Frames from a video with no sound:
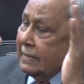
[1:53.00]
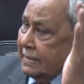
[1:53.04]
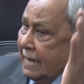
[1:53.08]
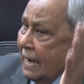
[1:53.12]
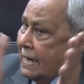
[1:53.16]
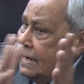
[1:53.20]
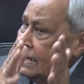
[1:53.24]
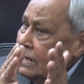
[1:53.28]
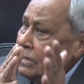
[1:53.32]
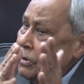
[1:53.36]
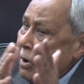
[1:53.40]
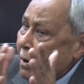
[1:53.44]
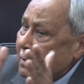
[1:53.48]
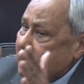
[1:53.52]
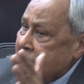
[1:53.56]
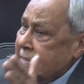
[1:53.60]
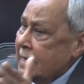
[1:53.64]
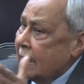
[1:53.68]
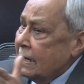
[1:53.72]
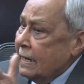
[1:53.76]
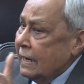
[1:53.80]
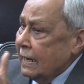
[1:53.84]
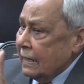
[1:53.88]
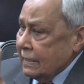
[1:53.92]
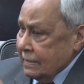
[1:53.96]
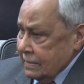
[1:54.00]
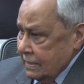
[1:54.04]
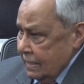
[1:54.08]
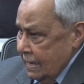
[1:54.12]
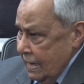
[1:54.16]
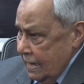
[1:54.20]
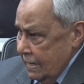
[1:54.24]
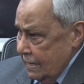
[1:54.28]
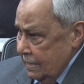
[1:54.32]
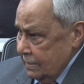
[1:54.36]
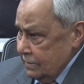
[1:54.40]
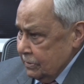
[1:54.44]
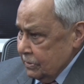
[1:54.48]
Delhi Laws Act
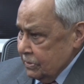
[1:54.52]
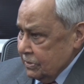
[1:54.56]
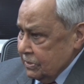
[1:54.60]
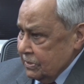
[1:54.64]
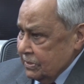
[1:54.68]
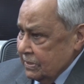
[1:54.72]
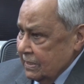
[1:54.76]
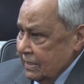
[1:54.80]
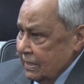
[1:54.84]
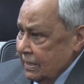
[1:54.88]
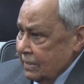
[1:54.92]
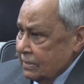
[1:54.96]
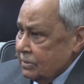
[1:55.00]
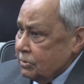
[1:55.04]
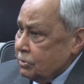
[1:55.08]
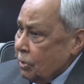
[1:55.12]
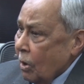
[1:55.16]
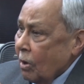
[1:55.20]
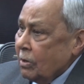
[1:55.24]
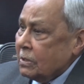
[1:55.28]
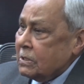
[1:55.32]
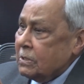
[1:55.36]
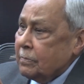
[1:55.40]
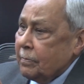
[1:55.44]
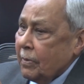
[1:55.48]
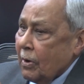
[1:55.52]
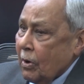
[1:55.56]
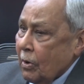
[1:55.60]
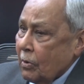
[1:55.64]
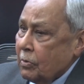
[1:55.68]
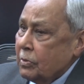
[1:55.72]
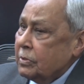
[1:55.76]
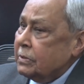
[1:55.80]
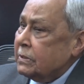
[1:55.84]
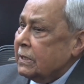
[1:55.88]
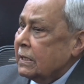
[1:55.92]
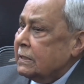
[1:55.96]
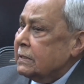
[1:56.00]
case talked
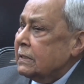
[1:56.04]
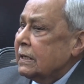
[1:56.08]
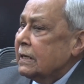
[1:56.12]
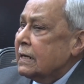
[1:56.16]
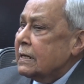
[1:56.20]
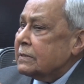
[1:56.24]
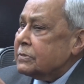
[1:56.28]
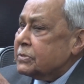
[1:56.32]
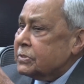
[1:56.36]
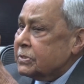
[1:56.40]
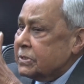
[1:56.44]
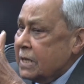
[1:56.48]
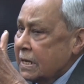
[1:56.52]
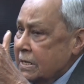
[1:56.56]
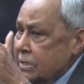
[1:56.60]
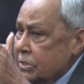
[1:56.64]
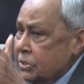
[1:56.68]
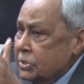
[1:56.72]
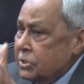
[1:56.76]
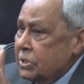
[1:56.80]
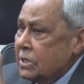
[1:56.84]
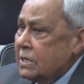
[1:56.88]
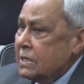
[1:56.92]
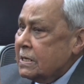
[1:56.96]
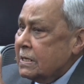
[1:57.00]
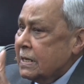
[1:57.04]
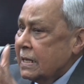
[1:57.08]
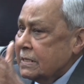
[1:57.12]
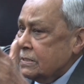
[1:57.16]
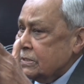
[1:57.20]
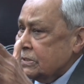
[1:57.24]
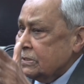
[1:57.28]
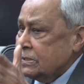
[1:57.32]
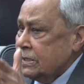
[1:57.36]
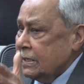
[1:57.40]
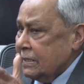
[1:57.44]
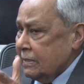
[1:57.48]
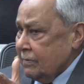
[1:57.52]
about that essential
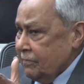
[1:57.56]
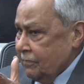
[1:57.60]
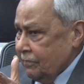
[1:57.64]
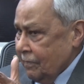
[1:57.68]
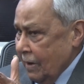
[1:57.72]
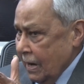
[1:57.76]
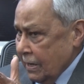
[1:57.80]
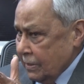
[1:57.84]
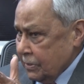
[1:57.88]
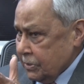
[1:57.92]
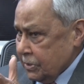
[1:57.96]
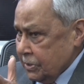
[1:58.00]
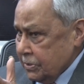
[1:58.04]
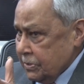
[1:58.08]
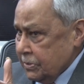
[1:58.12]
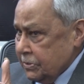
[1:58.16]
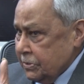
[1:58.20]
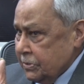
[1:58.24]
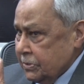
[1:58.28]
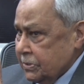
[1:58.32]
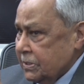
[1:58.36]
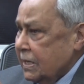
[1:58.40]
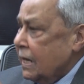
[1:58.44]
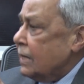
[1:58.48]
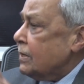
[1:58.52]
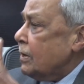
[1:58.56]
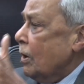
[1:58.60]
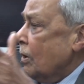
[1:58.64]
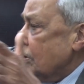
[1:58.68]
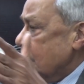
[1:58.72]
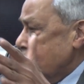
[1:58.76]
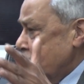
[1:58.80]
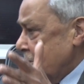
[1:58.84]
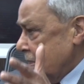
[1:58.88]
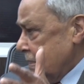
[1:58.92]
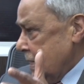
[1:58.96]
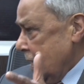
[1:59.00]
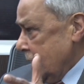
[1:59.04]
legislative functions
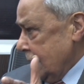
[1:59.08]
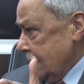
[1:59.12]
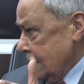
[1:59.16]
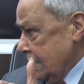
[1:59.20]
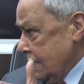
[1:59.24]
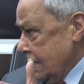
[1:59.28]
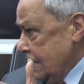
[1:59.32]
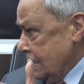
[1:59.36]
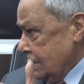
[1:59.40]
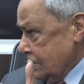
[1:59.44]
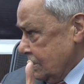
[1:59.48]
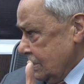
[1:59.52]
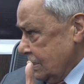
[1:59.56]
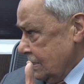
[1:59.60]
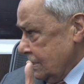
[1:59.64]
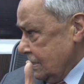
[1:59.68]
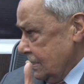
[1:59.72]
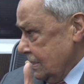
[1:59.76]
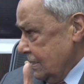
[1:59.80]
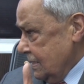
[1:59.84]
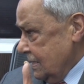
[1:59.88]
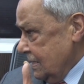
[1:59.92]
cannot be delegated.